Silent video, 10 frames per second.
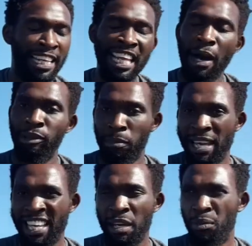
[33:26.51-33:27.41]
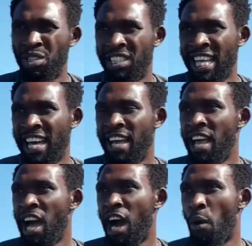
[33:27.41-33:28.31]
But the link that I was making was
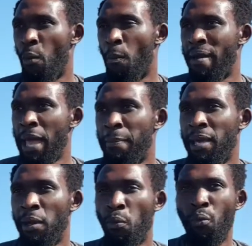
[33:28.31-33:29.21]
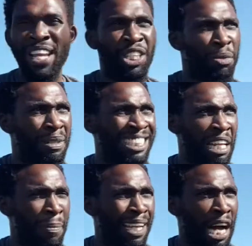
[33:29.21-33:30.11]
that maybe we
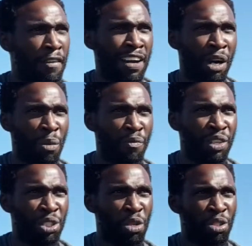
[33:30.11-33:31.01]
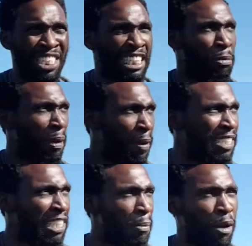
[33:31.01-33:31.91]
should be stepping out of our comfort zones and
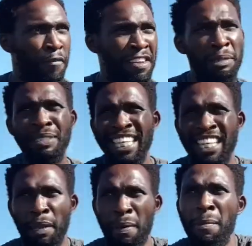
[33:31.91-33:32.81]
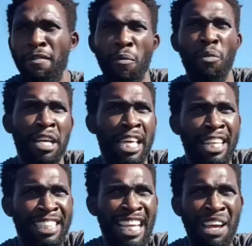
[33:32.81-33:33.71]
experiencing more things, particularly people
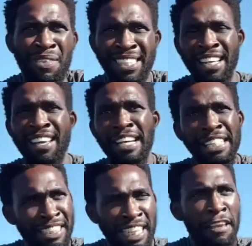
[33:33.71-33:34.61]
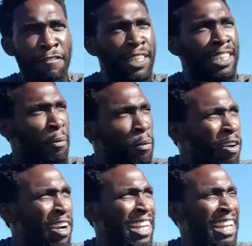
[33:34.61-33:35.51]
from working class areas that see
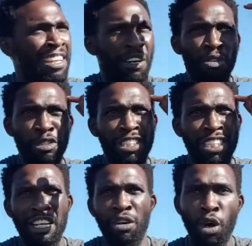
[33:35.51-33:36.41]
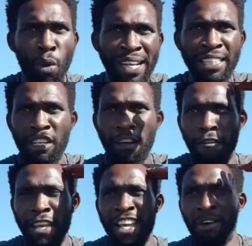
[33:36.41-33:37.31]
things like walking in the countryside or
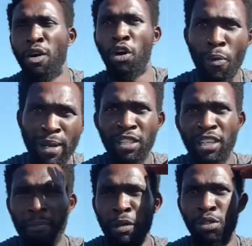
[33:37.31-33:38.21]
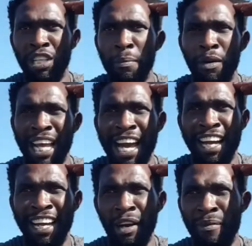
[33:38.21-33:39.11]
going to the theatre or going to the
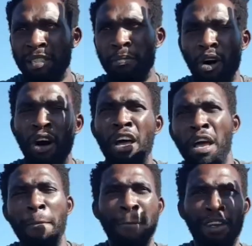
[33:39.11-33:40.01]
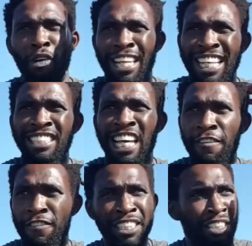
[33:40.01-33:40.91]
museum or the art galleries, more middle
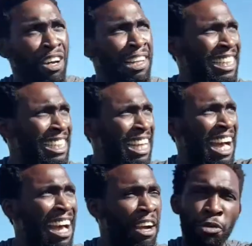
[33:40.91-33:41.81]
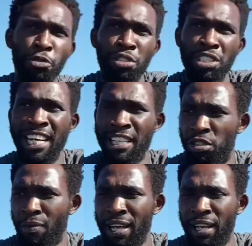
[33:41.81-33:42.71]
class type things. No, this is our
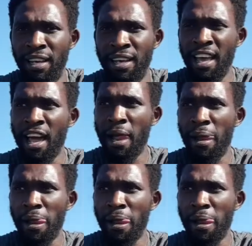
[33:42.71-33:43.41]
countryside as well.